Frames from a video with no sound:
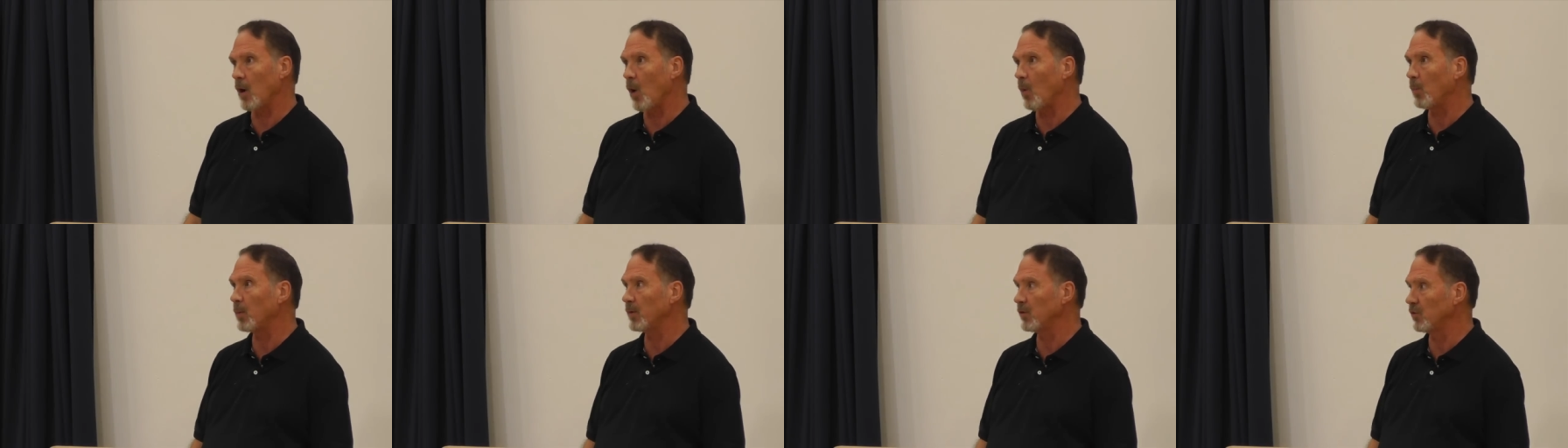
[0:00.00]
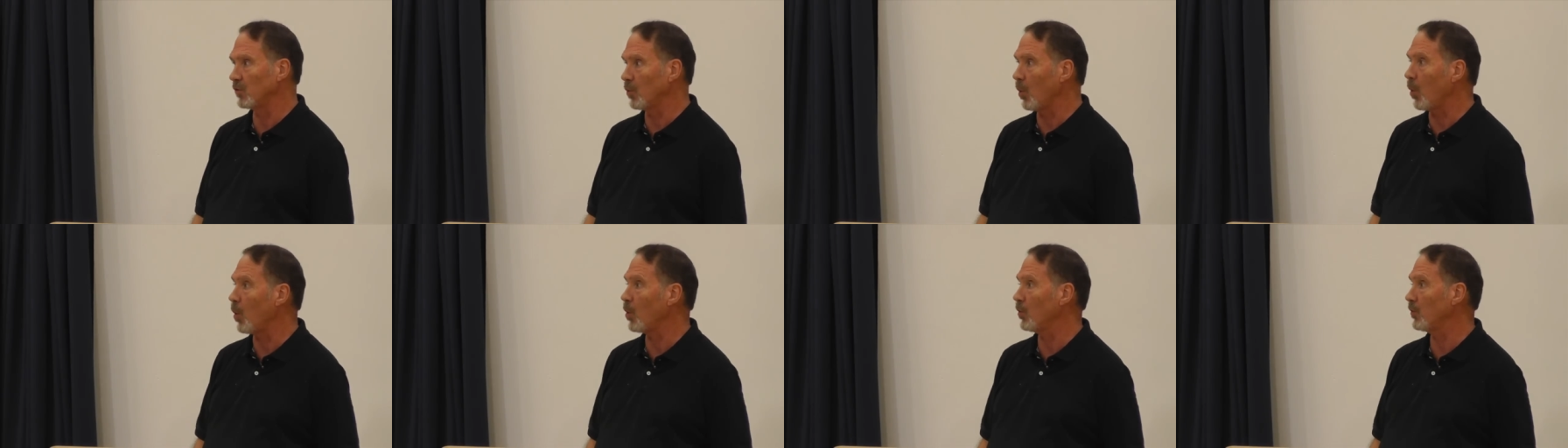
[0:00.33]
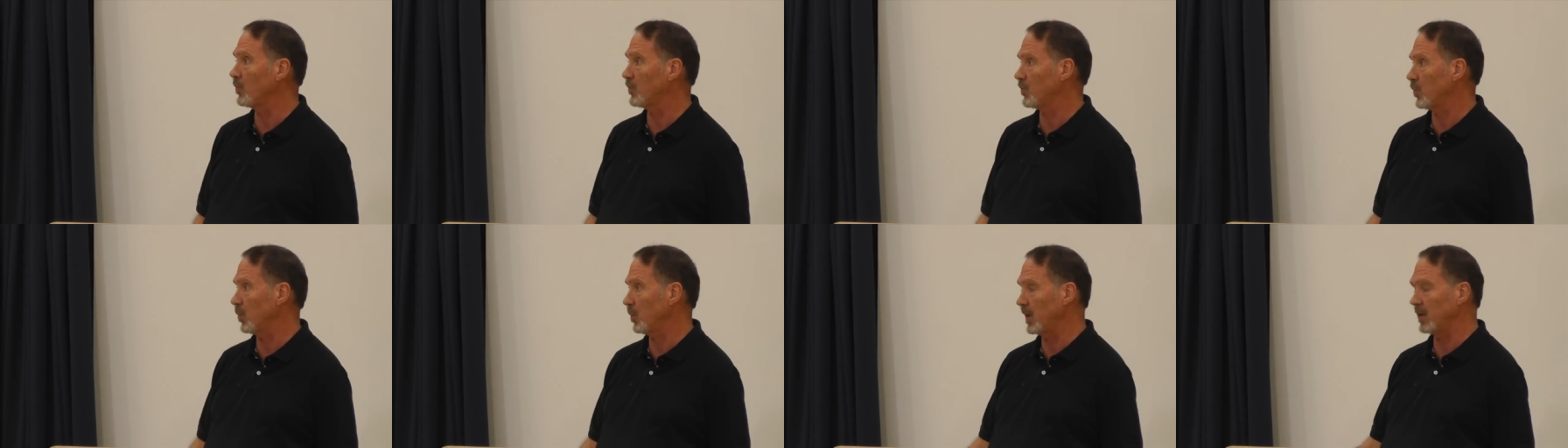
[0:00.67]
opened
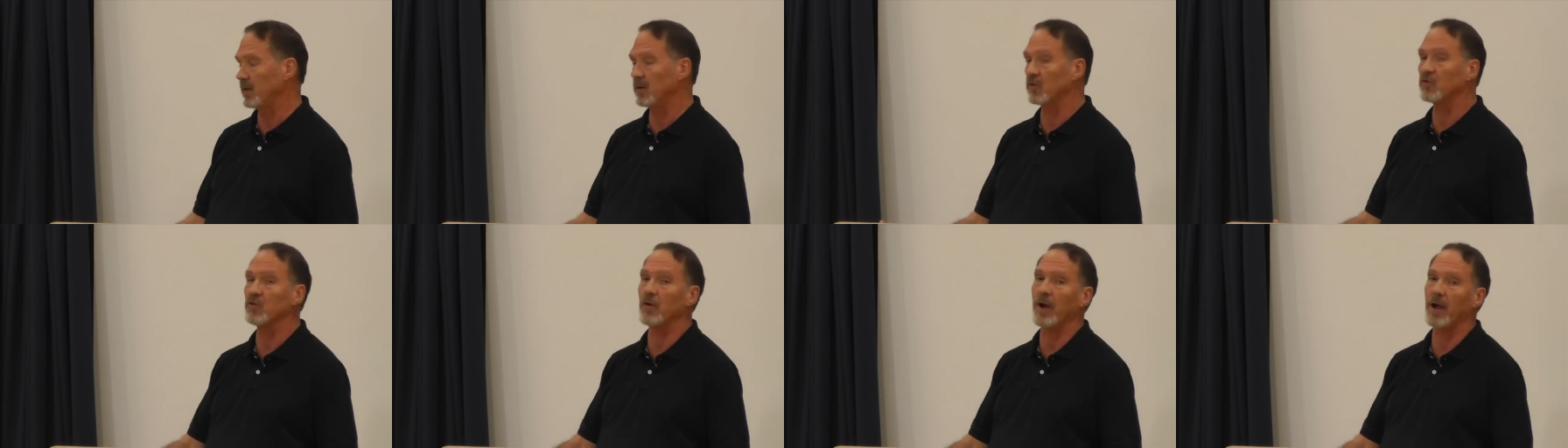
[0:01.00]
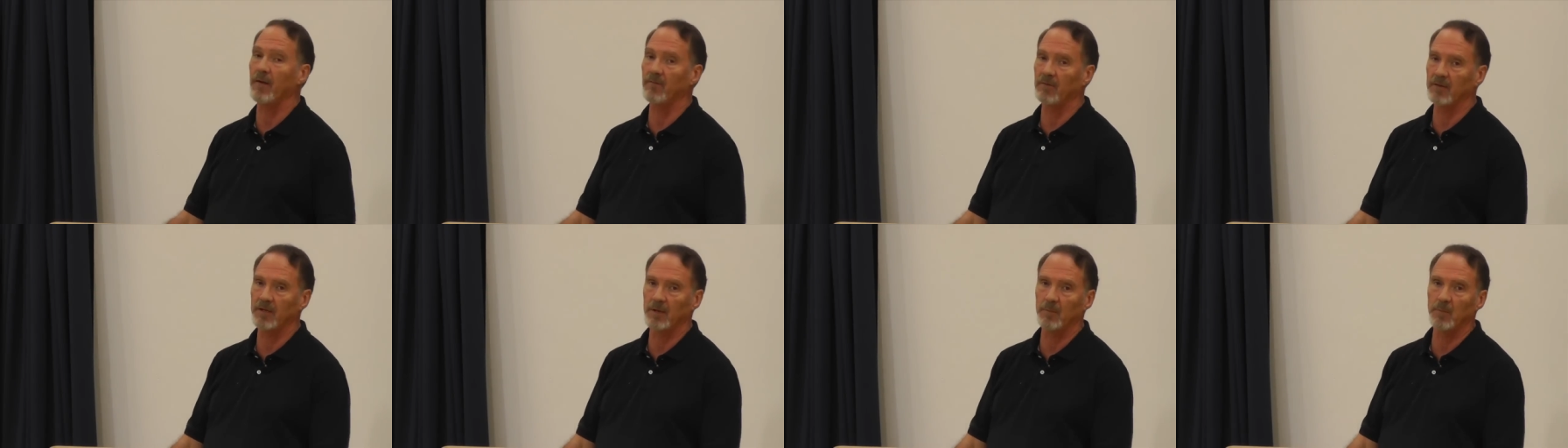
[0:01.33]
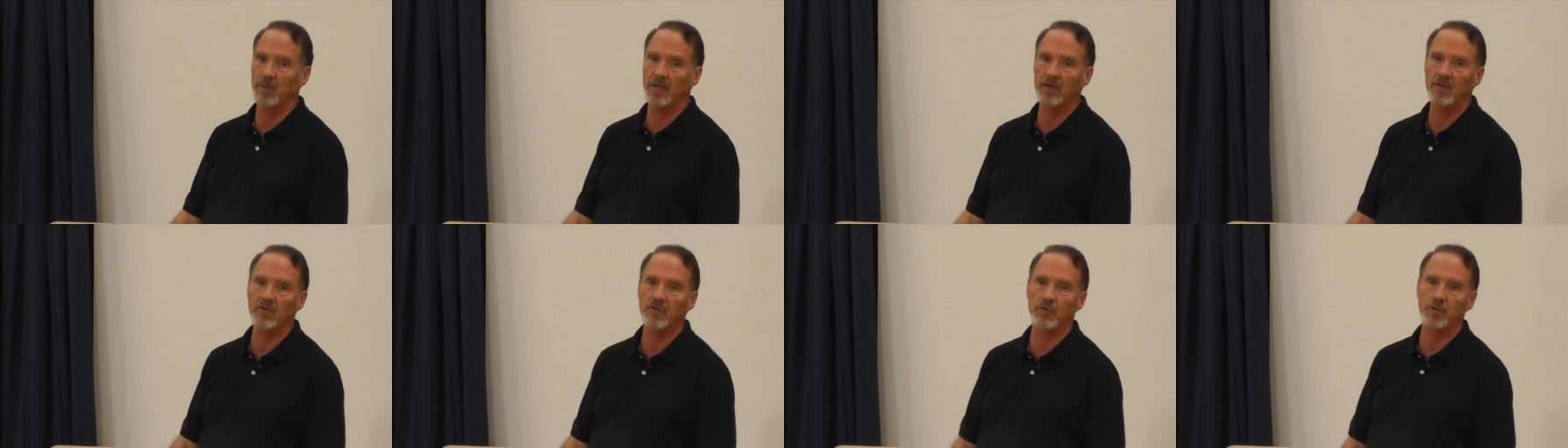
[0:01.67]
doors for me to travel
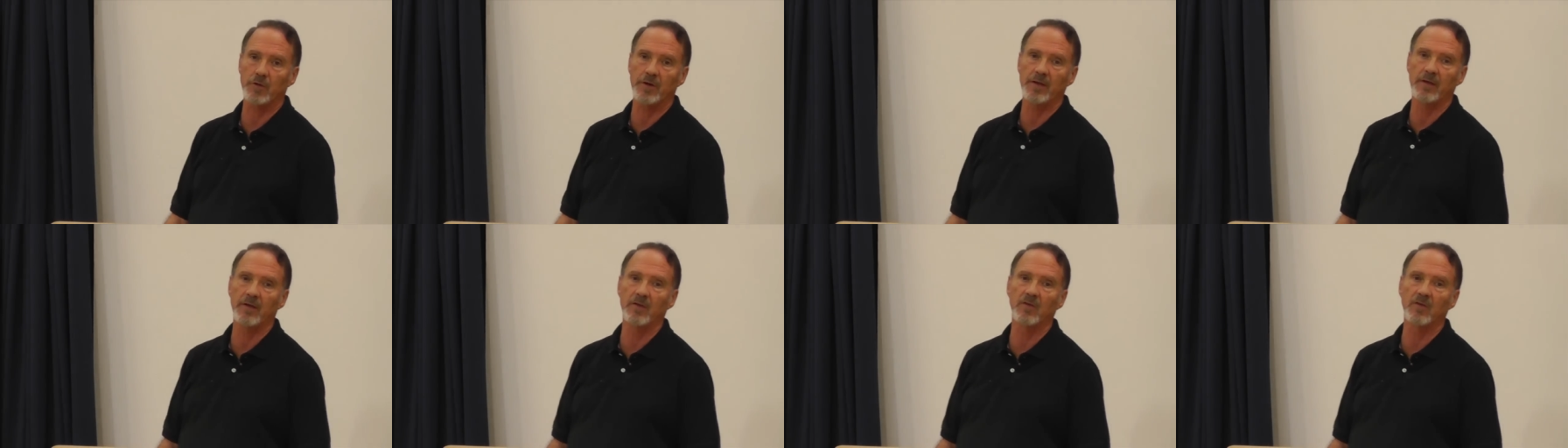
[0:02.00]
in ministry.